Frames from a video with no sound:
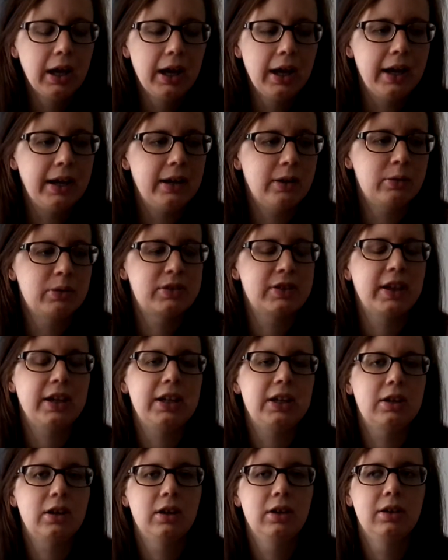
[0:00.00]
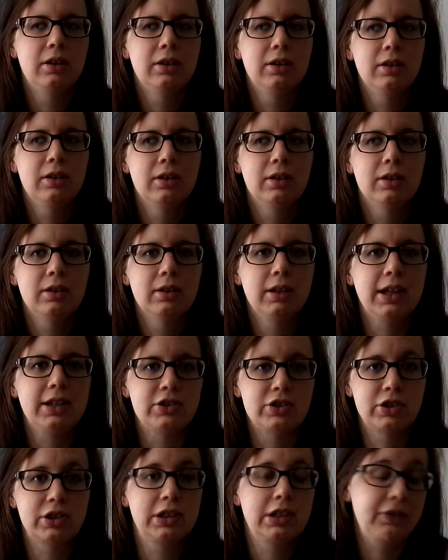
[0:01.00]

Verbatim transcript: and I was like let's